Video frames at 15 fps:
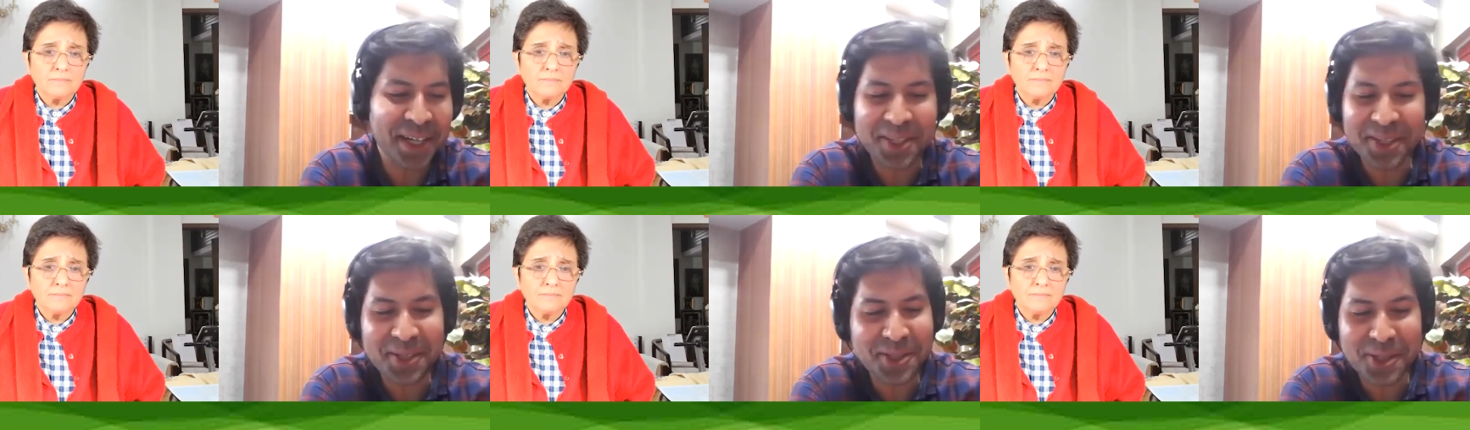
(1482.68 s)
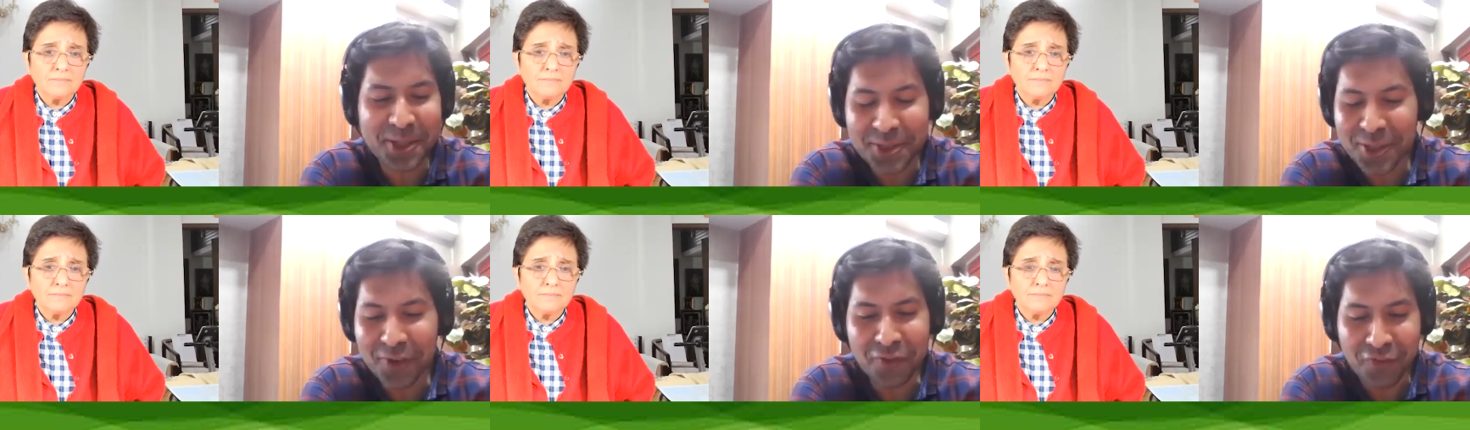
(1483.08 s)
Speaker 1: uh, you know you,
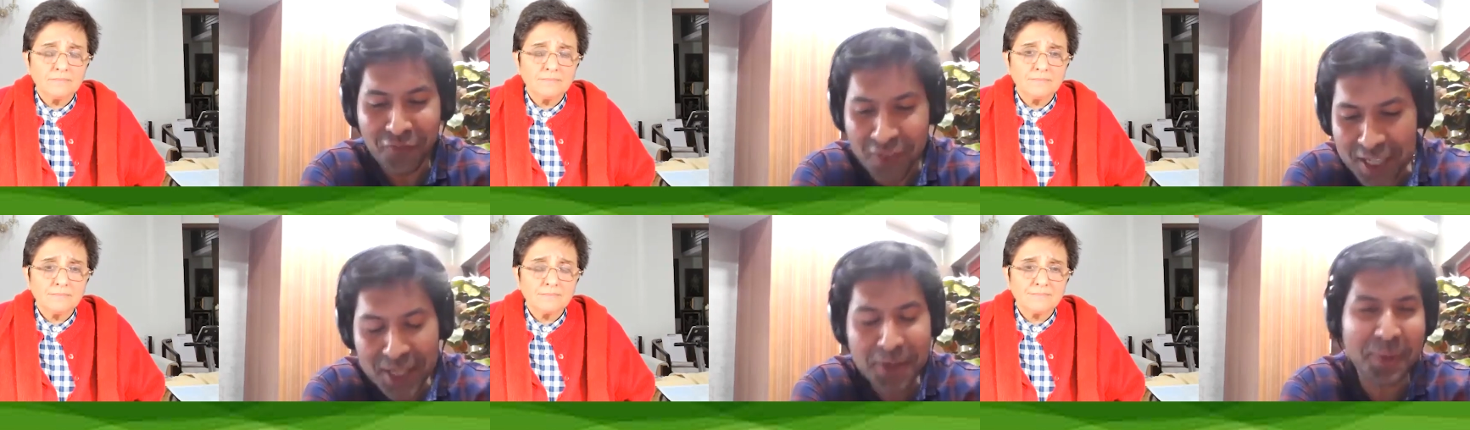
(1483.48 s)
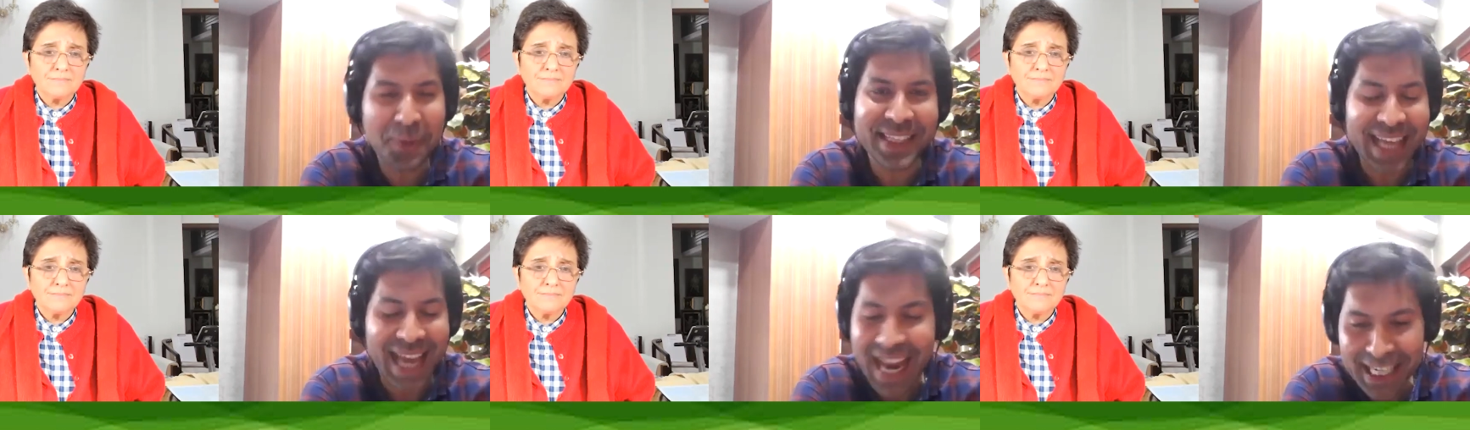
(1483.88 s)
you're filled
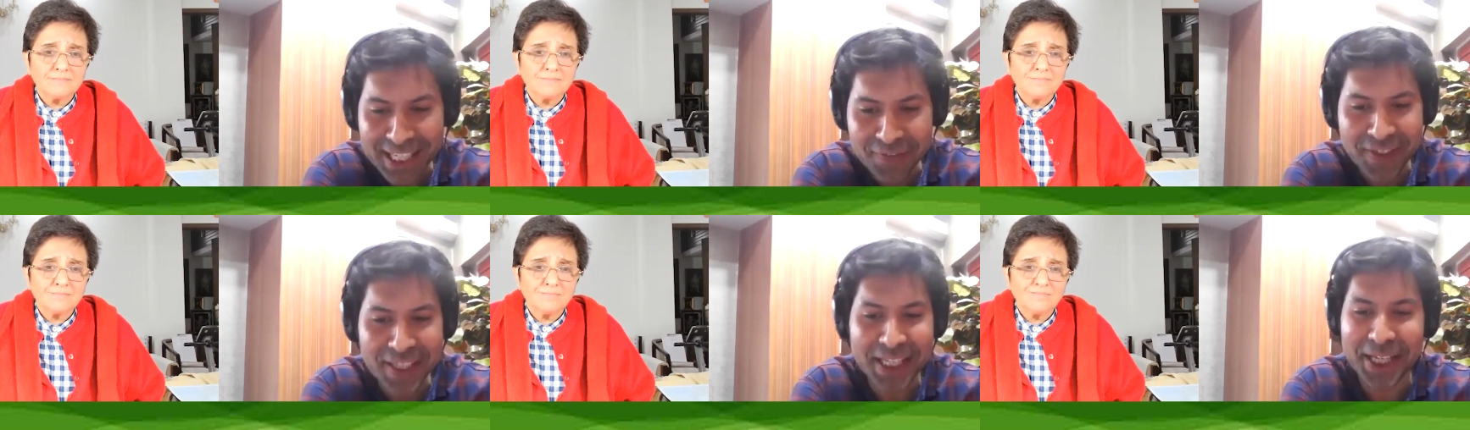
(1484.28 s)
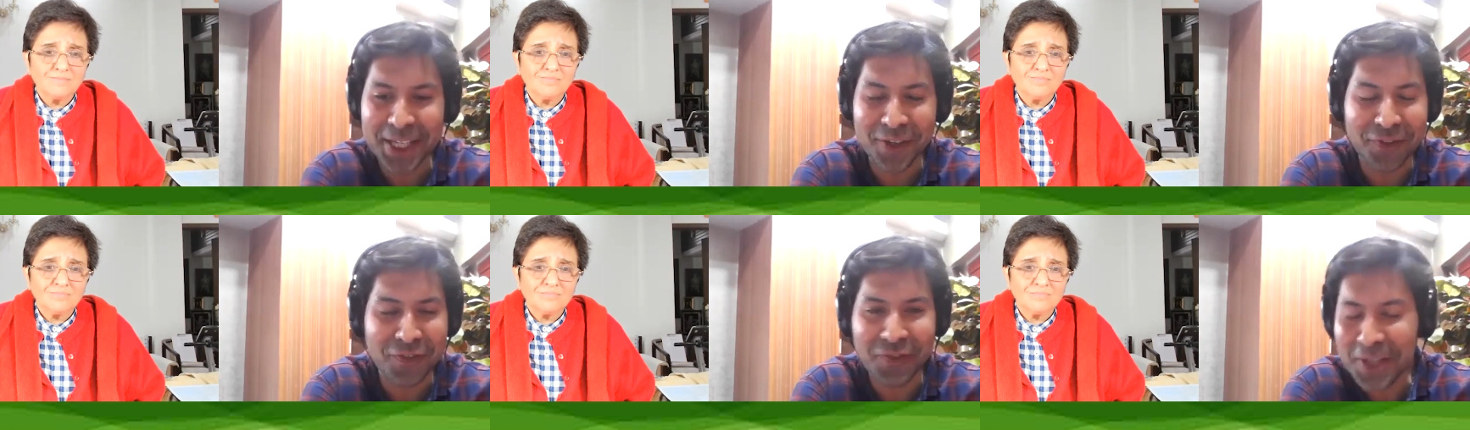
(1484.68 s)
with activity
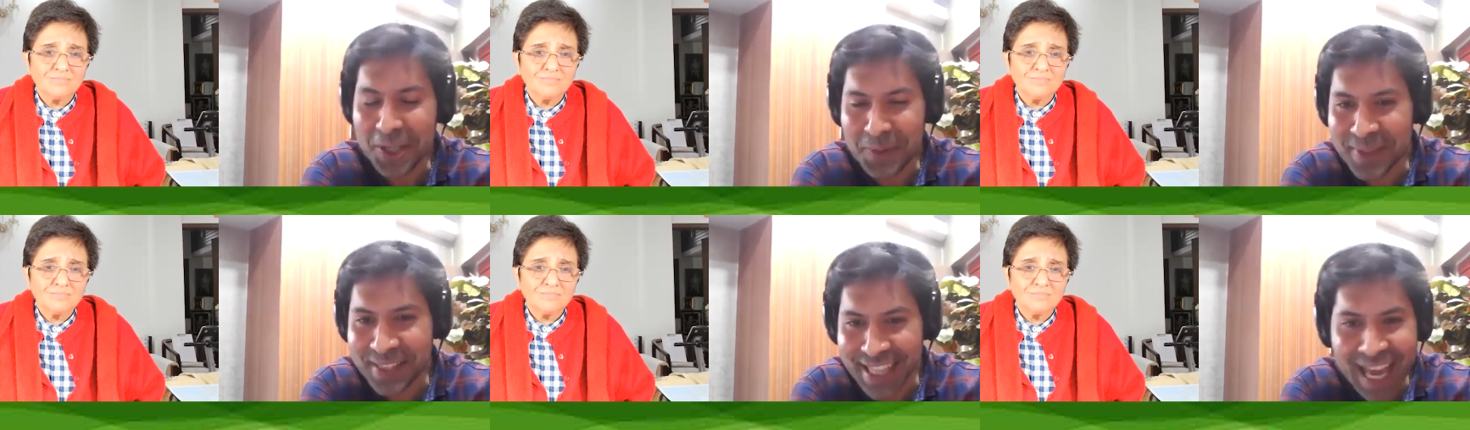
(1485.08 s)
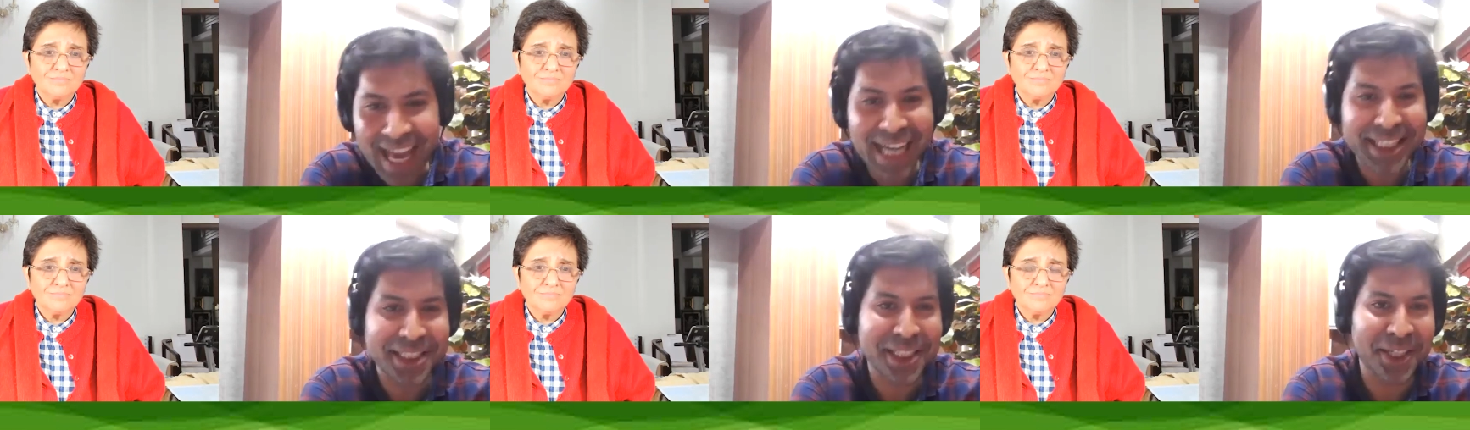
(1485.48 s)
you're filled with
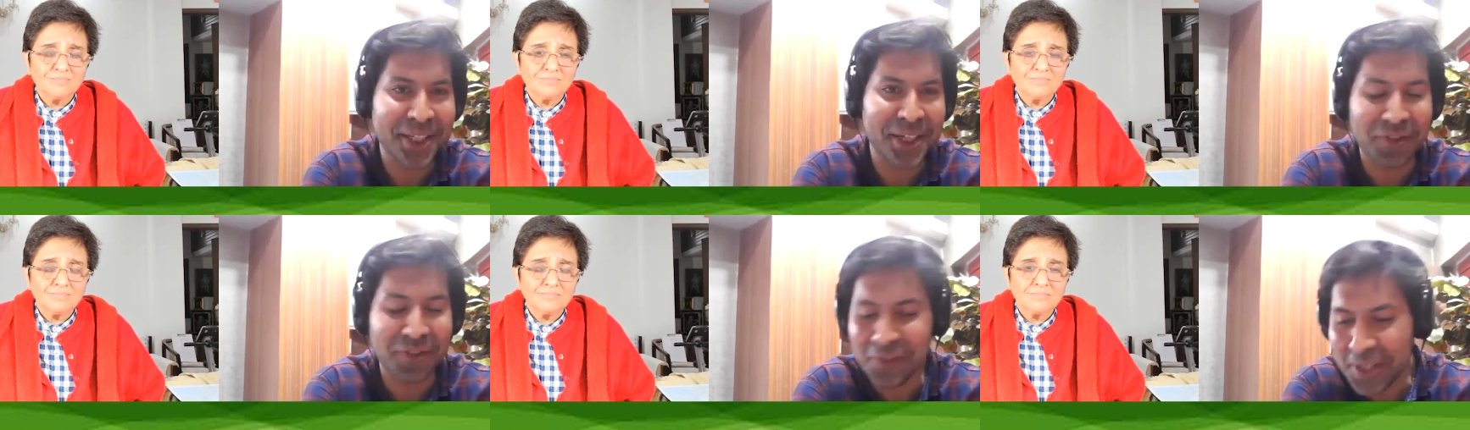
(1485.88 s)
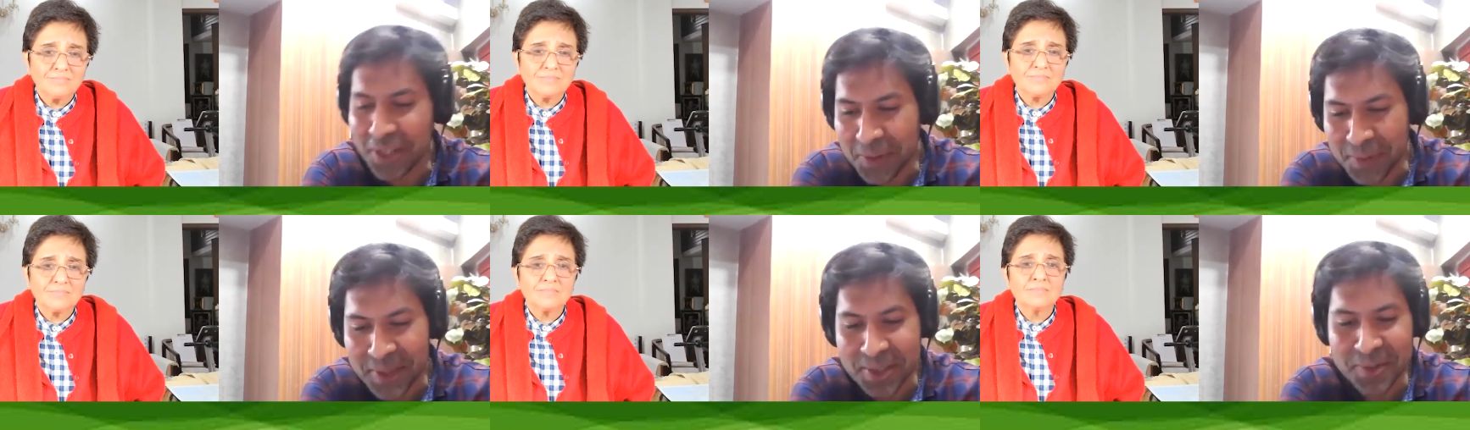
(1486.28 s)
action you're
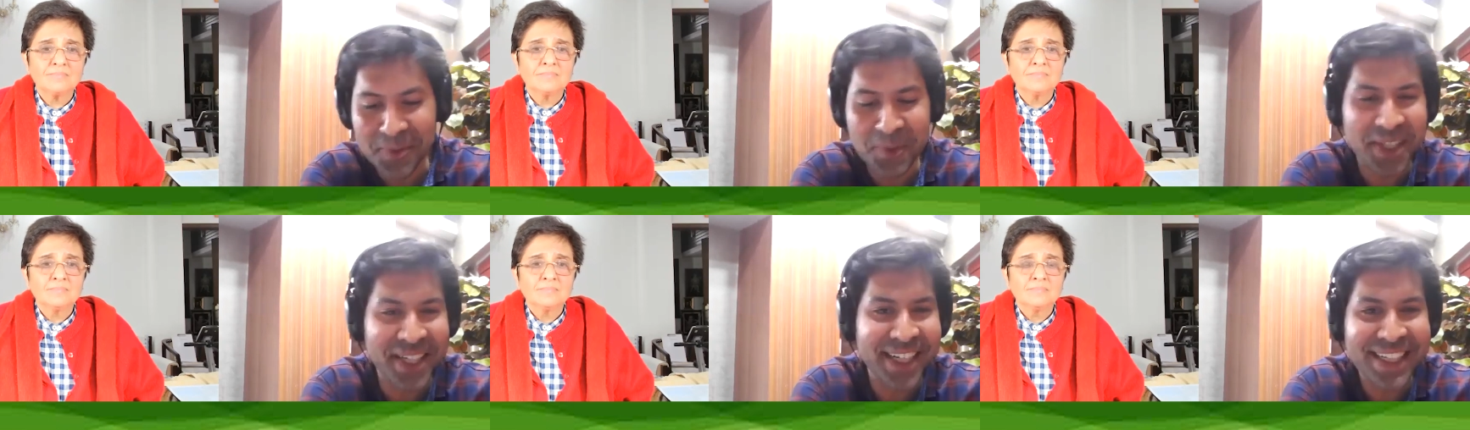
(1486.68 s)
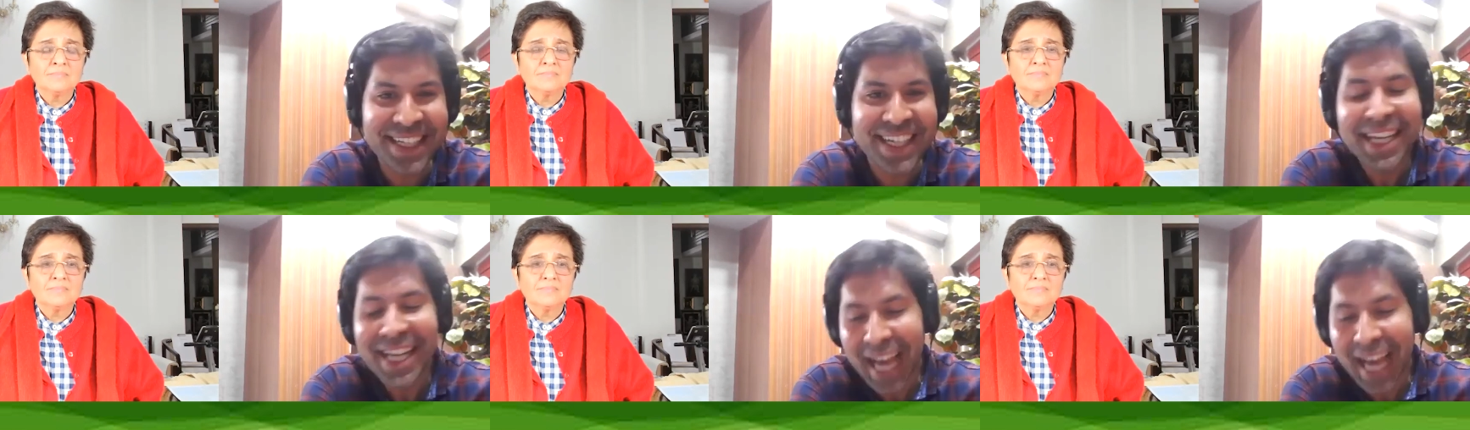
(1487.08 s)
filled with work